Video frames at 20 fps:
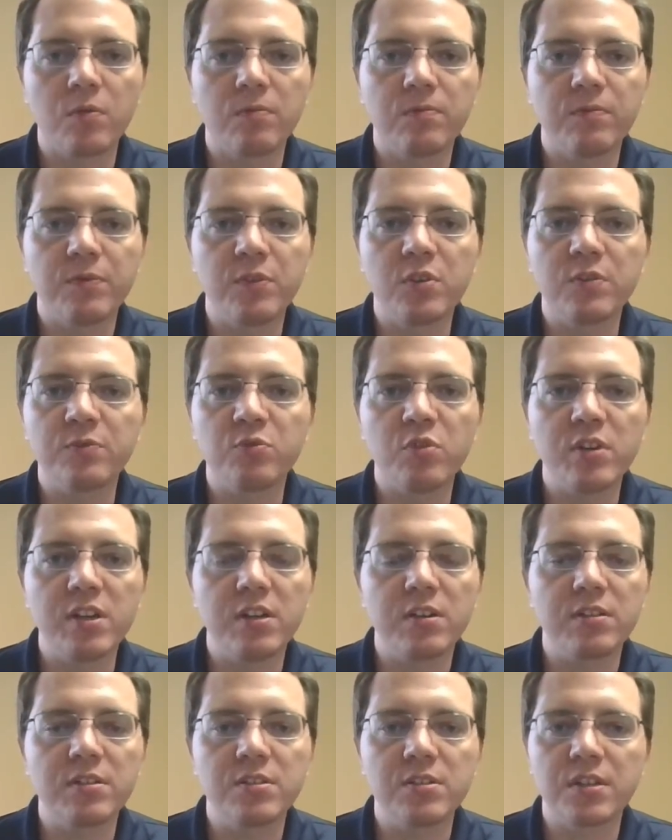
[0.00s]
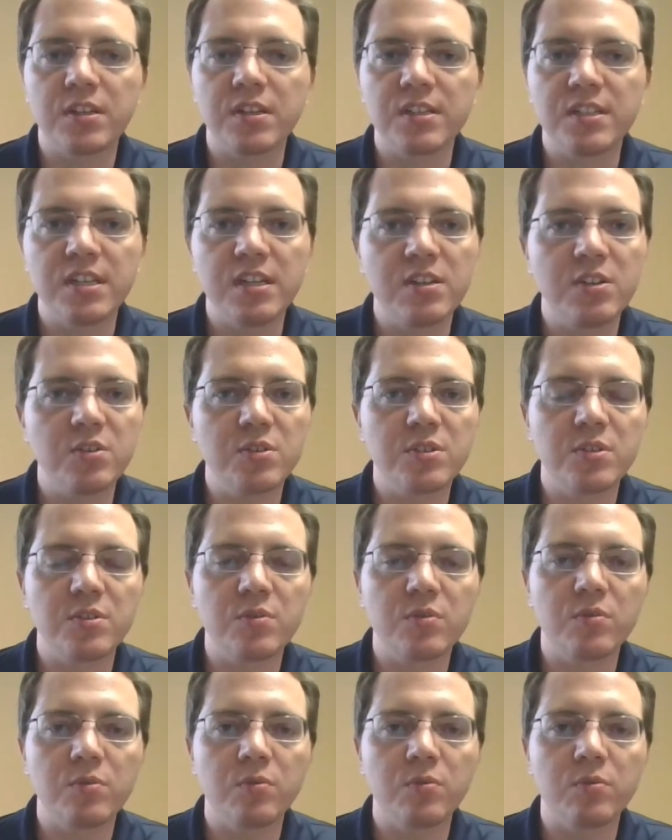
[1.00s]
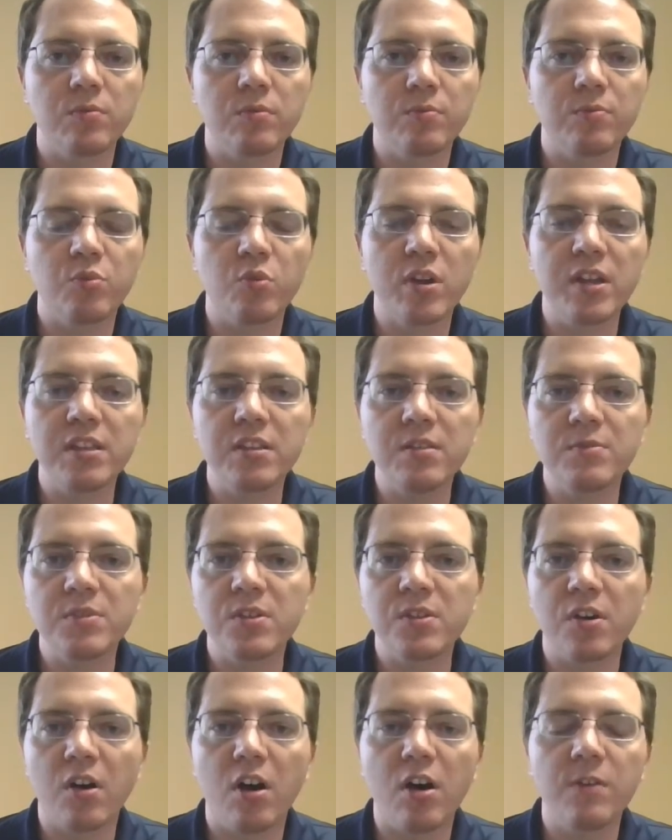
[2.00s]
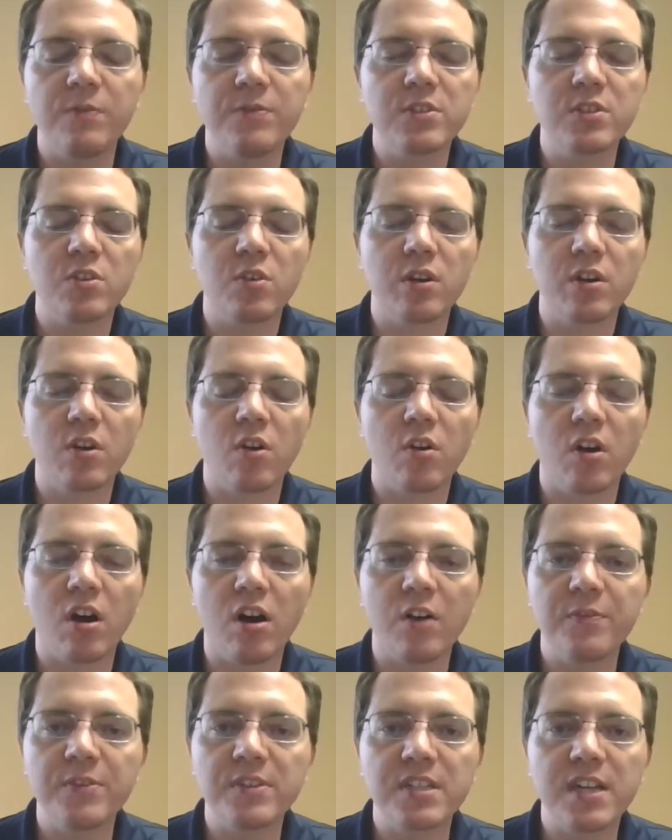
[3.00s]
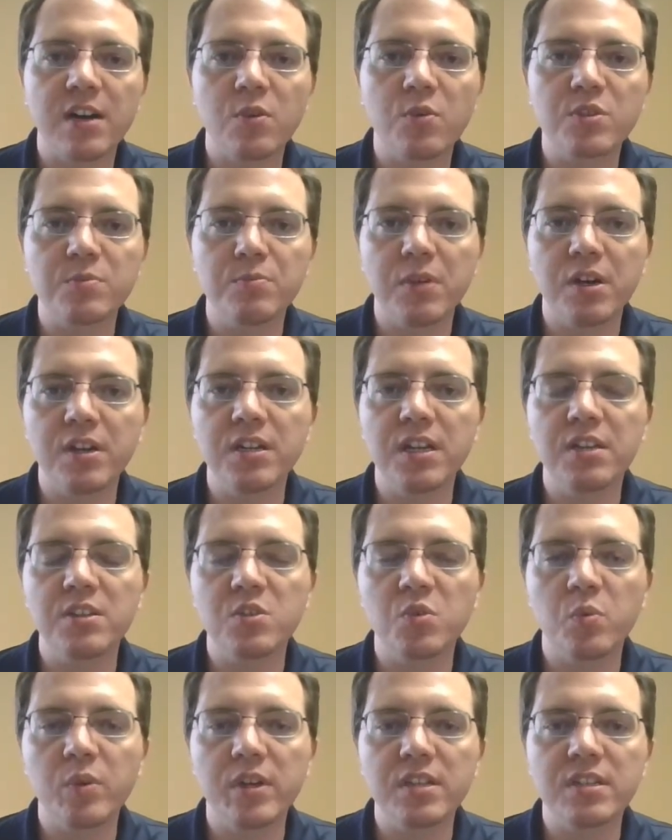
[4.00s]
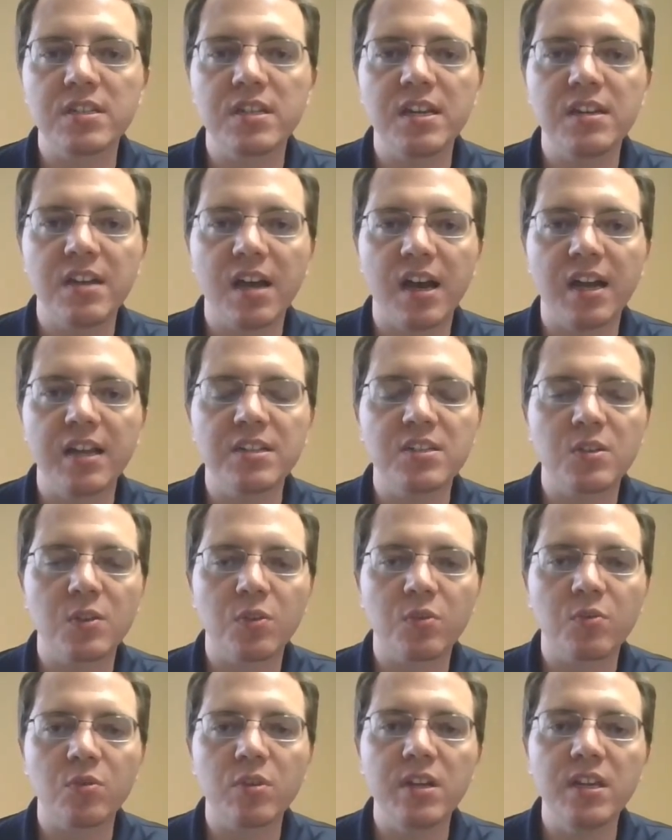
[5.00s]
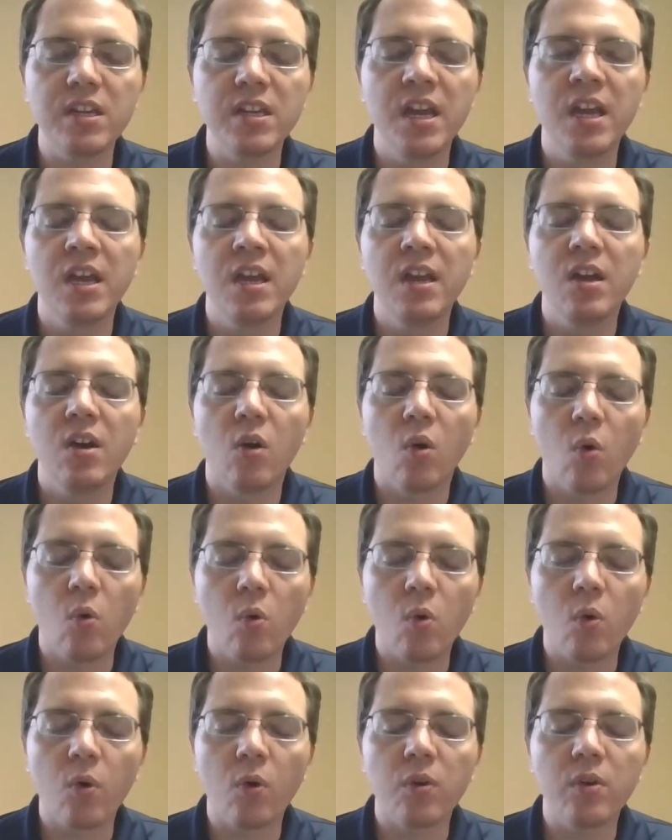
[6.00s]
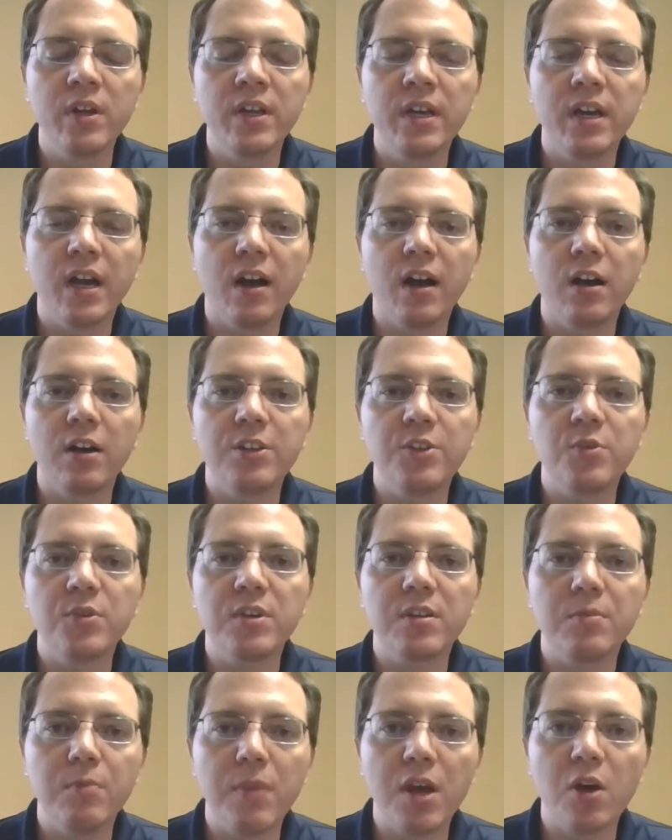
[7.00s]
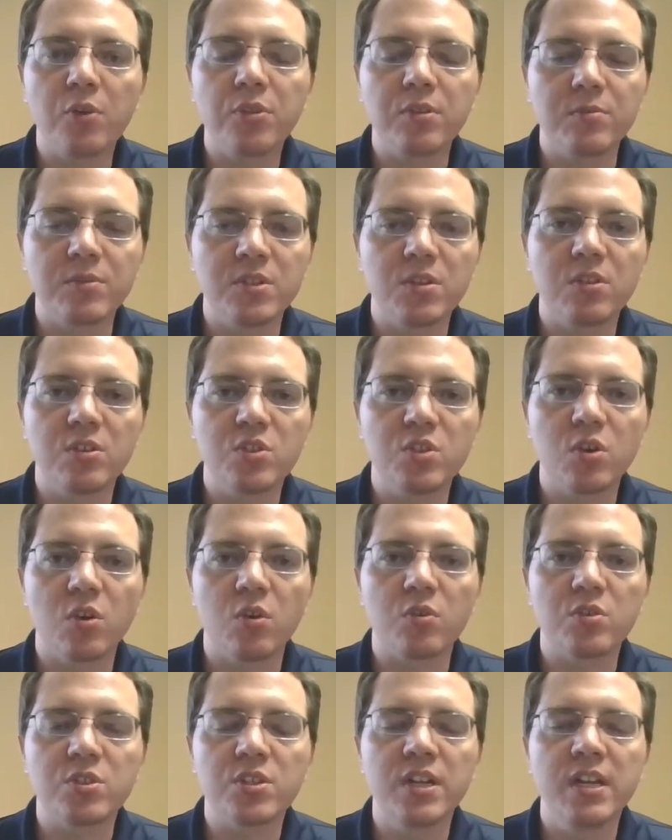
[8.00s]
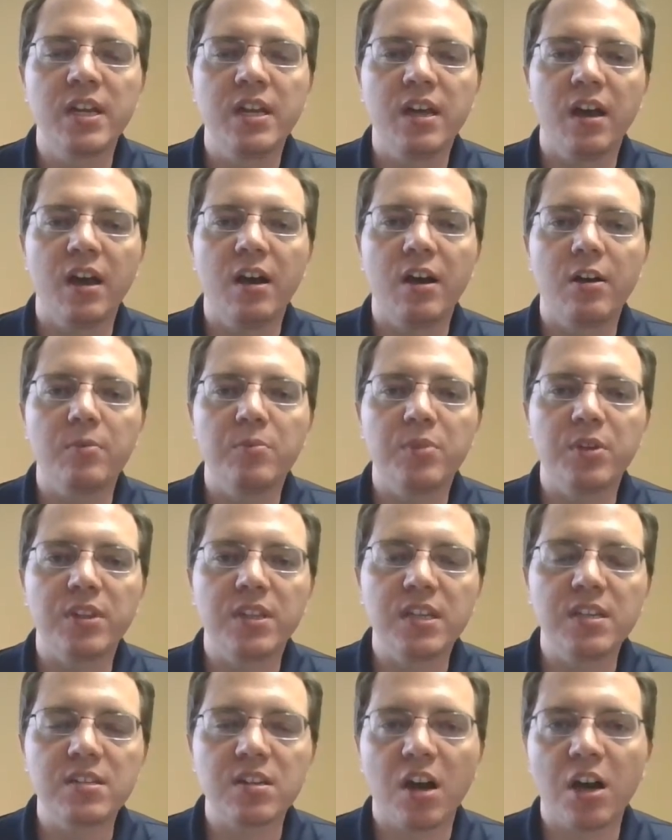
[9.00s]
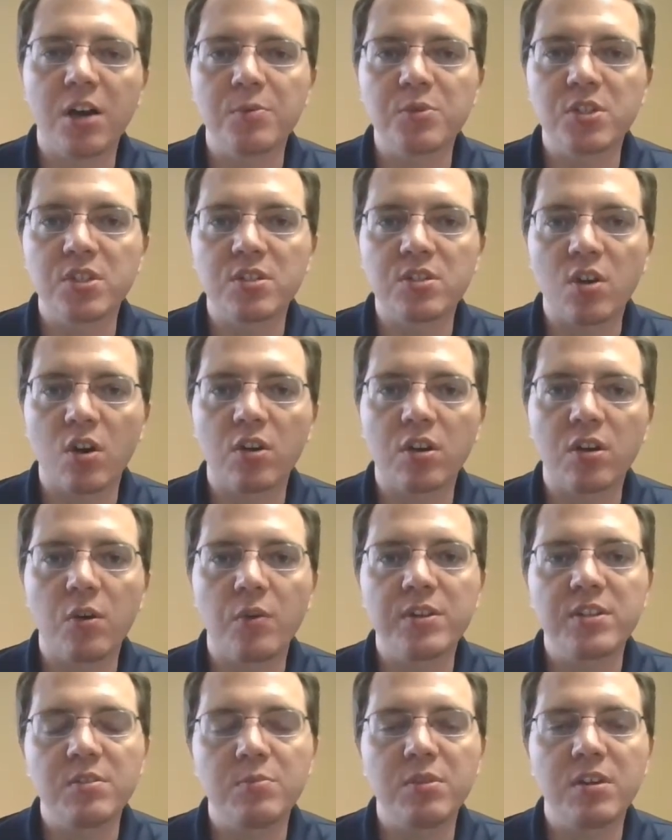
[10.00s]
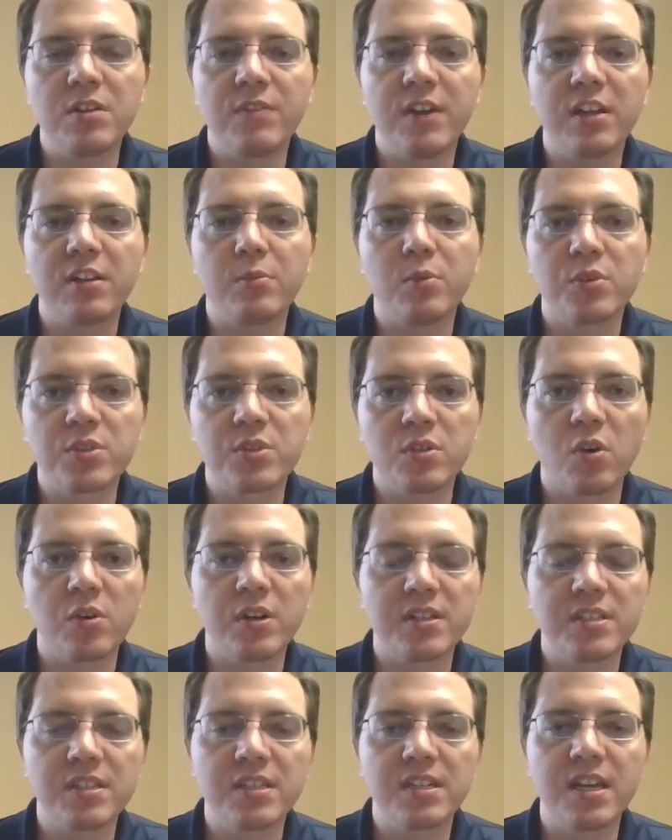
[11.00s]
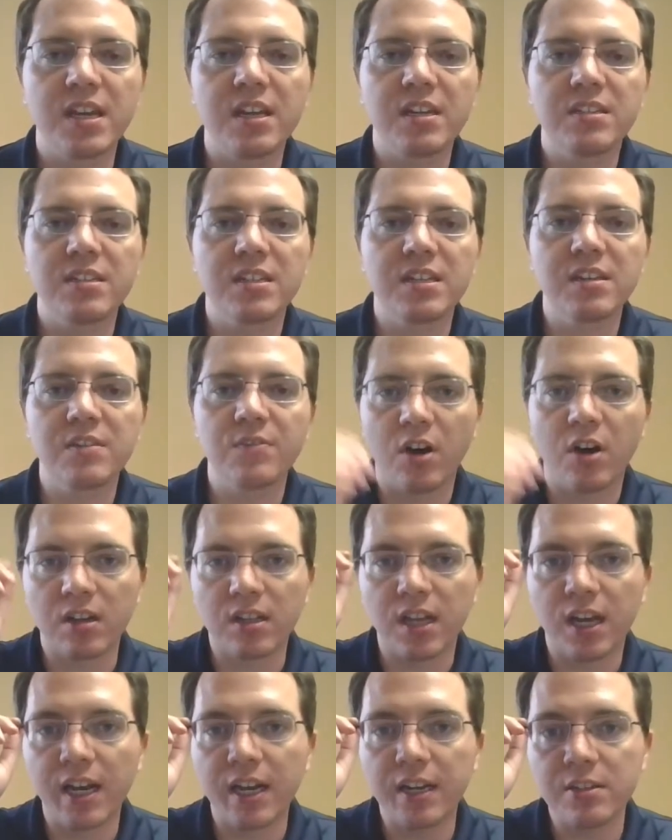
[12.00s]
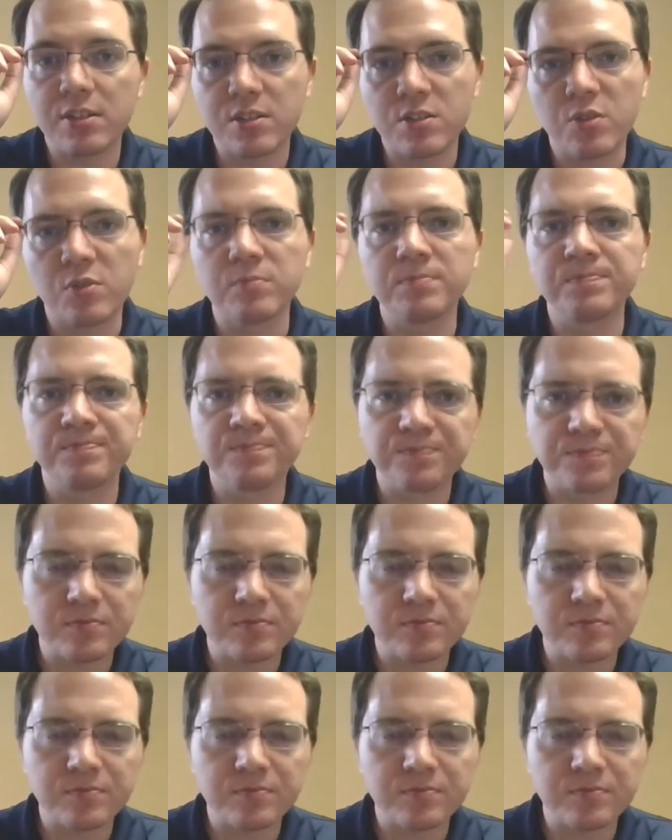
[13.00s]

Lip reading: feel free to continue to bring them to the office during our office hours, Monday to Wednesday, 9 to 3, or you can mail them to the church. But these options are going to be available starting today to give online. So